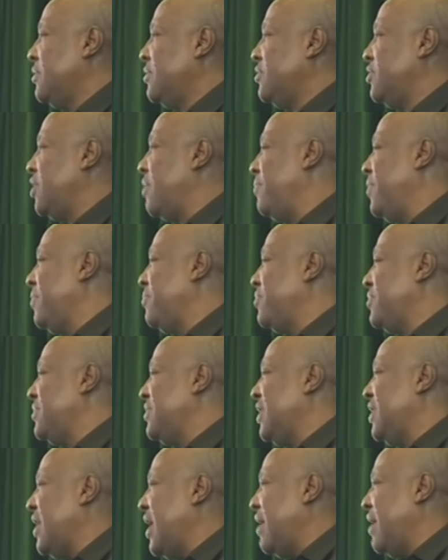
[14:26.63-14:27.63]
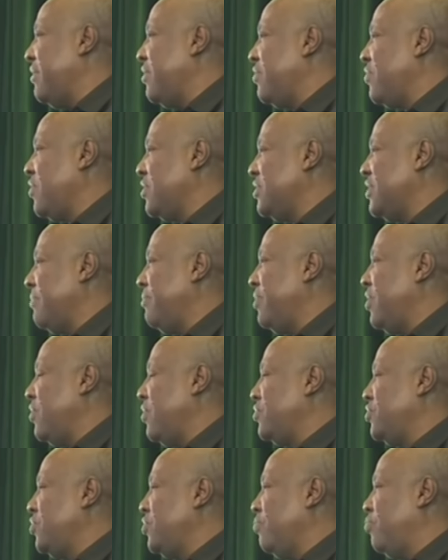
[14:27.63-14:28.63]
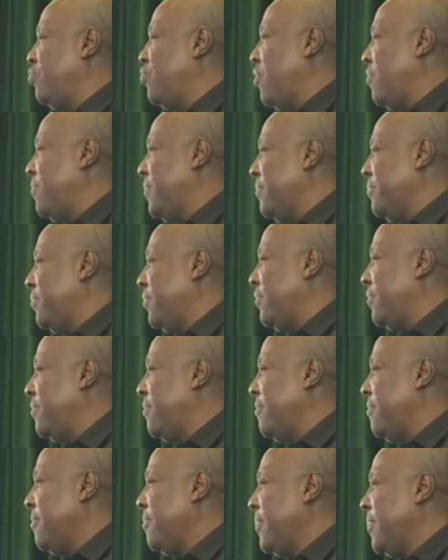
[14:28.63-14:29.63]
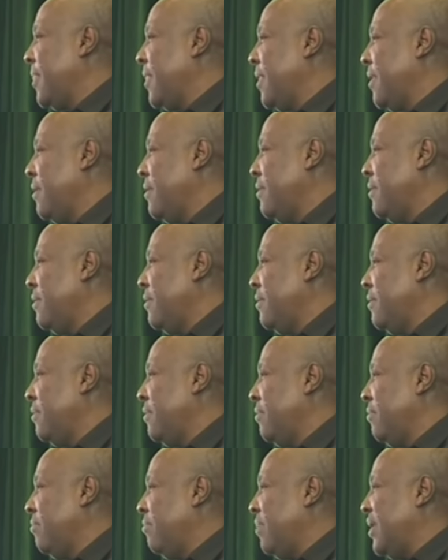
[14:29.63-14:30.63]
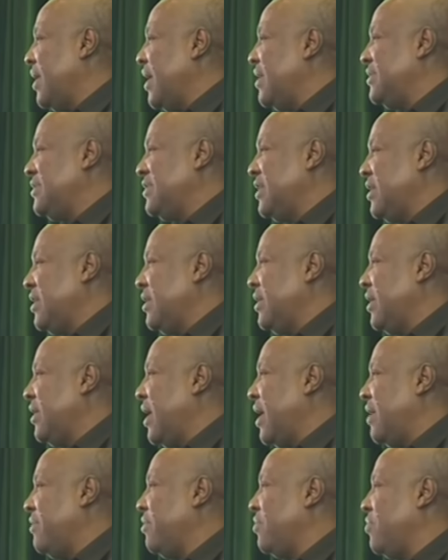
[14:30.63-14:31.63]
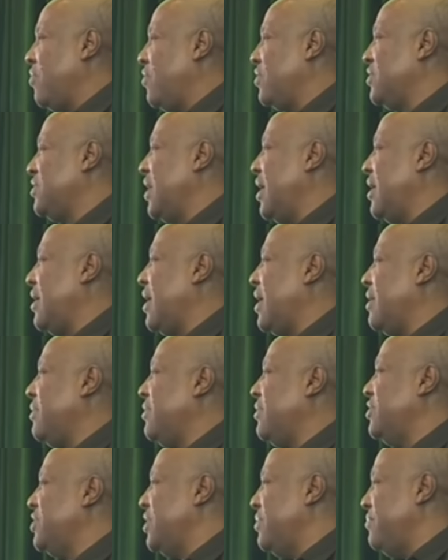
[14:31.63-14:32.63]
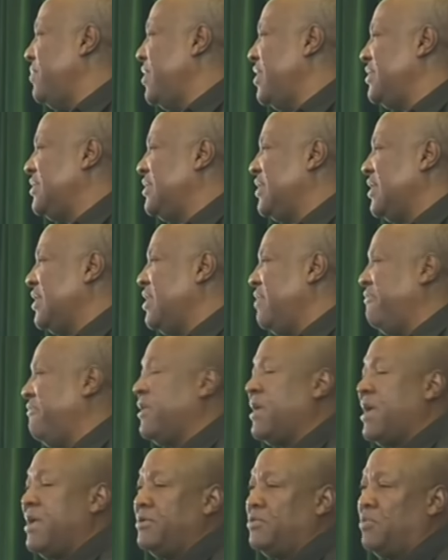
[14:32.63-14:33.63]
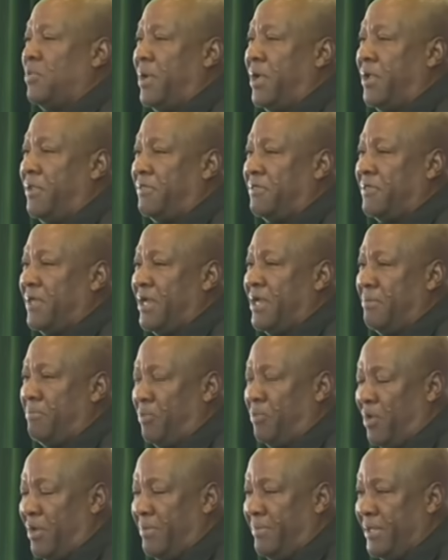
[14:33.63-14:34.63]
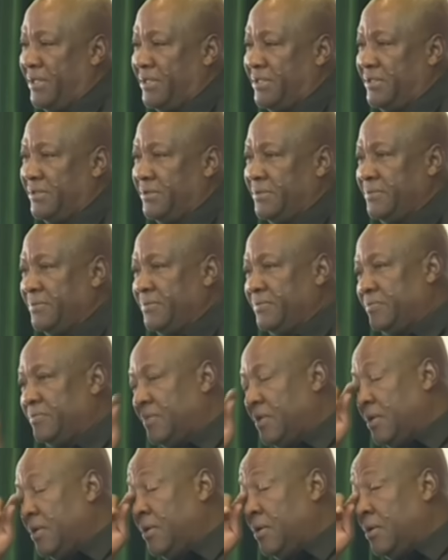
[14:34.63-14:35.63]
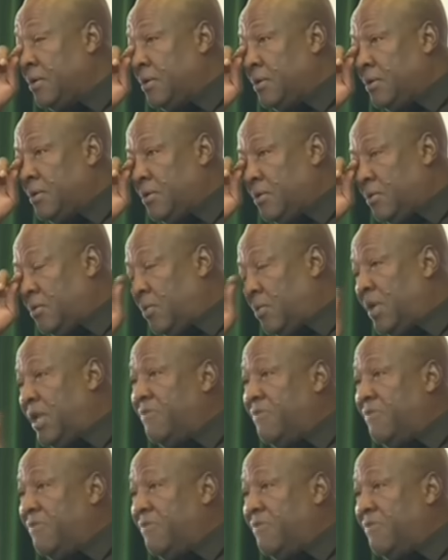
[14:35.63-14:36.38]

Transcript: some people say agriculture belongs to poor people. But I say agriculture can generate significant wealth and employment. We